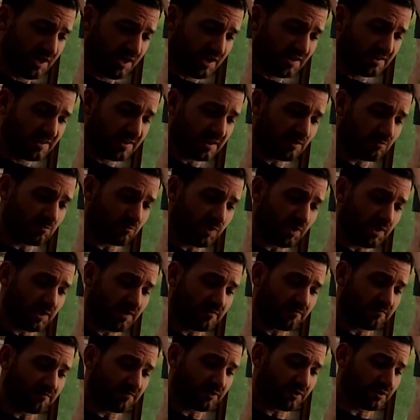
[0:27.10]
They had
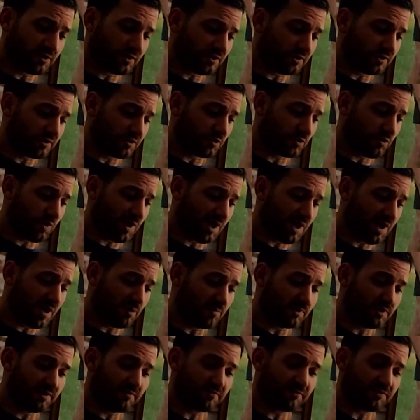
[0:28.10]
waited for her a little while,
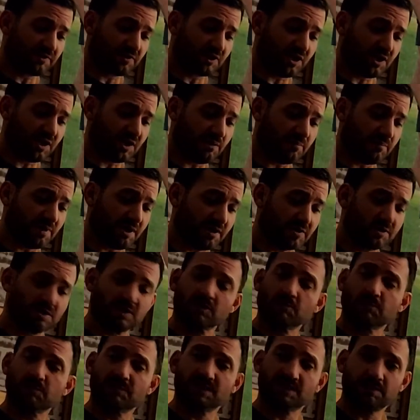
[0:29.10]
but had forgotten about
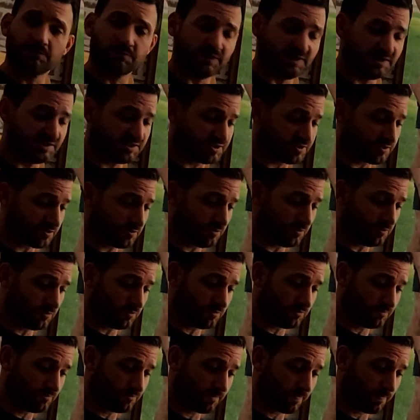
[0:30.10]
her when they reached
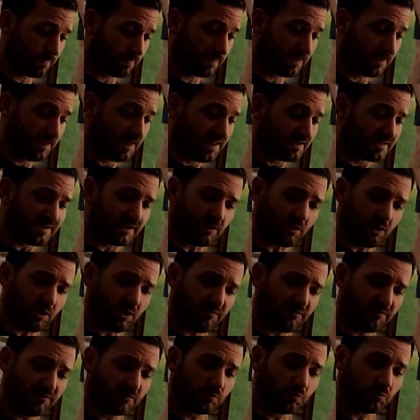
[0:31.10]
school. They
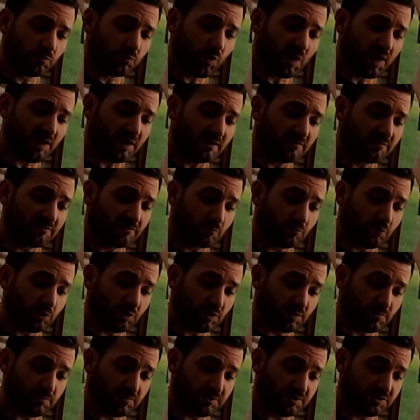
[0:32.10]
often waited for
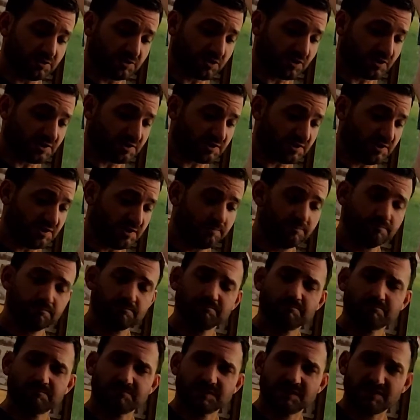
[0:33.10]
Wanda Pentrosky
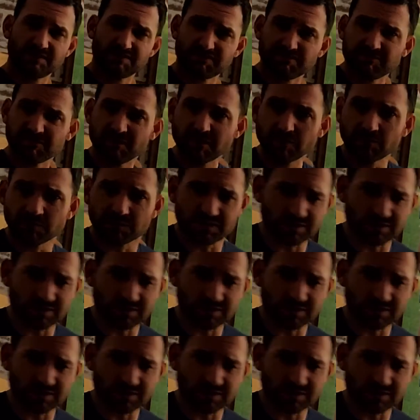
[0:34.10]
to have fun with